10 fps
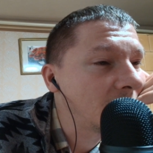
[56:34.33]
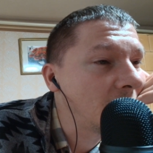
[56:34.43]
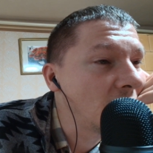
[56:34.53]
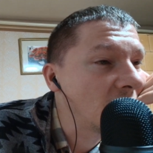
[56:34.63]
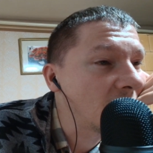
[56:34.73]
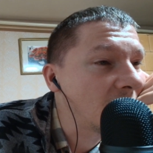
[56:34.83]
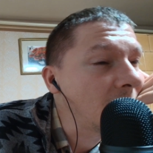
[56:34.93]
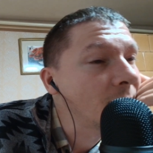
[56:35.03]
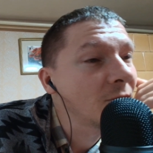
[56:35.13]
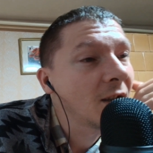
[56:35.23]
in
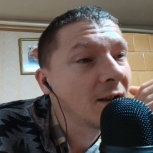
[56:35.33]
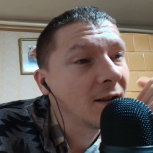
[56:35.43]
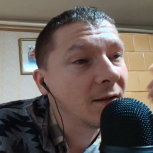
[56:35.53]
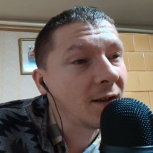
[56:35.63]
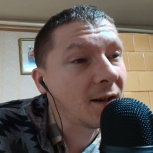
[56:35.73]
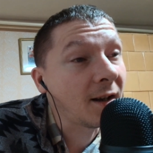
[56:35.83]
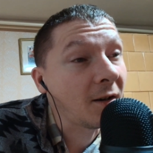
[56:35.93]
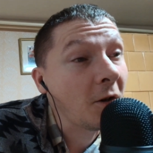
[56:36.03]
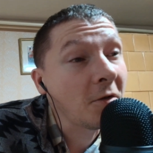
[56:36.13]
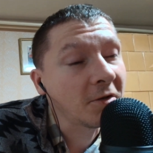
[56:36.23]
general. There are a
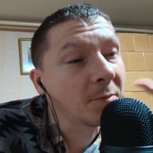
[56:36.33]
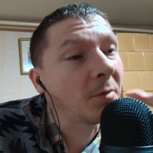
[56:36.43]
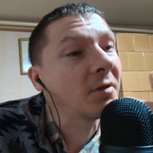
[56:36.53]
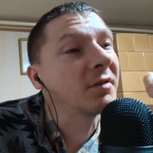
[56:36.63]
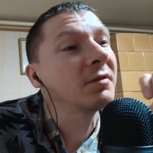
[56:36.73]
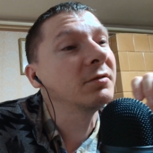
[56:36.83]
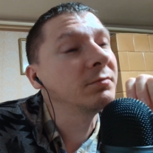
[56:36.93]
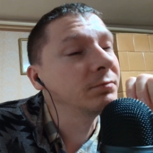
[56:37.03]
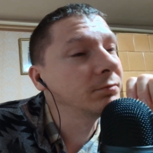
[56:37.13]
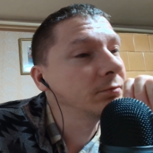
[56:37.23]
lot of sport
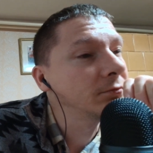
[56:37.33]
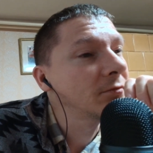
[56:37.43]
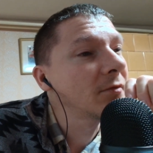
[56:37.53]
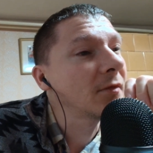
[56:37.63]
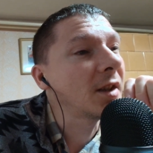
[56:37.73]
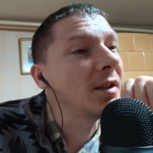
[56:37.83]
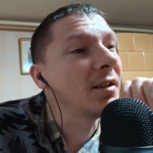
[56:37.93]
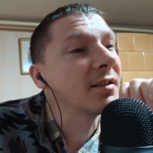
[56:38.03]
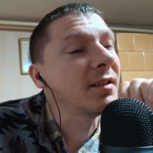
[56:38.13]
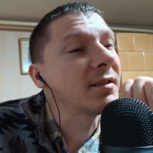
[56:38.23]
that
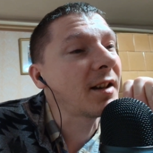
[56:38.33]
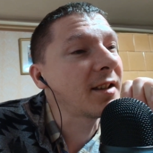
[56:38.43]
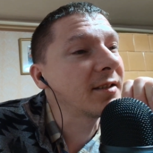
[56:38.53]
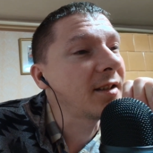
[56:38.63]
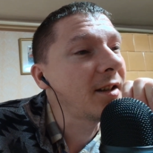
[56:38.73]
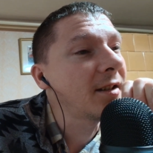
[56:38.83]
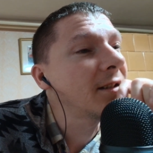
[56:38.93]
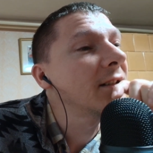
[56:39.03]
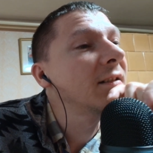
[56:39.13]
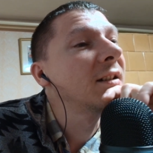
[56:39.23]
is interesting,
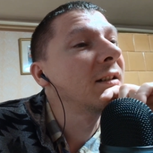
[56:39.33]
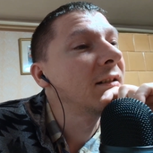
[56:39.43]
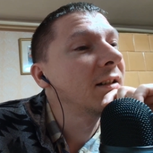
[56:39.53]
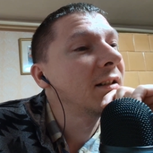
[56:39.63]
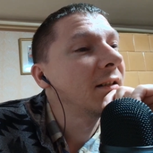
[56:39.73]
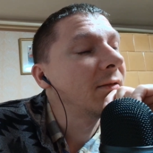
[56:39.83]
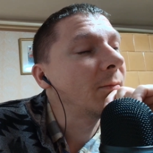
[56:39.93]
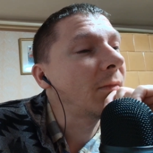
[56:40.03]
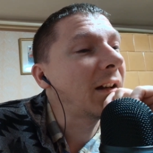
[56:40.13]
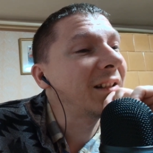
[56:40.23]

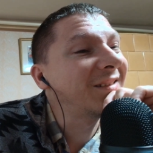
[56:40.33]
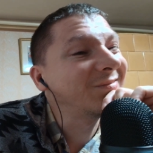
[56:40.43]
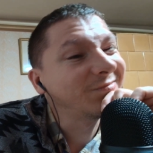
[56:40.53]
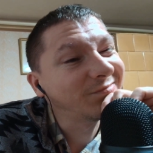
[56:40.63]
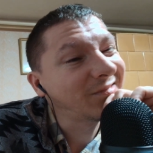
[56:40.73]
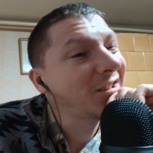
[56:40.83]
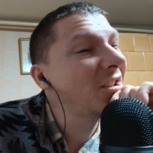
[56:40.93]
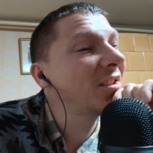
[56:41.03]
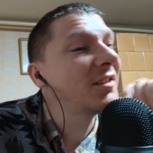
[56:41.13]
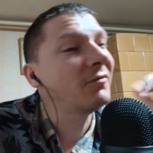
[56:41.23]
but I
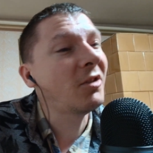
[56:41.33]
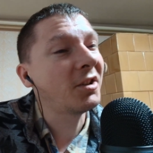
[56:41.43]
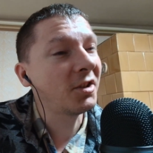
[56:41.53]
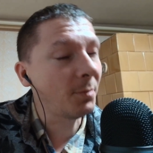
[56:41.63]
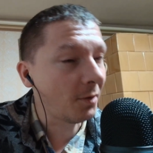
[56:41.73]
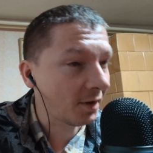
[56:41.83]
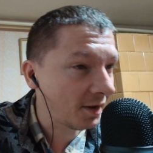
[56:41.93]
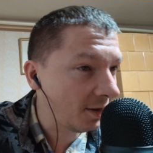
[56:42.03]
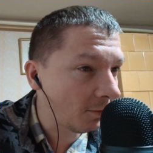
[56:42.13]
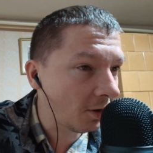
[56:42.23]
don't watch sport
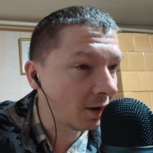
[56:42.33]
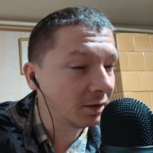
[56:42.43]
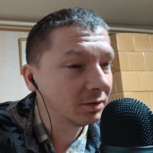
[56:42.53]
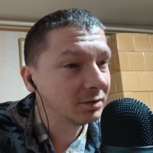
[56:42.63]
anymore.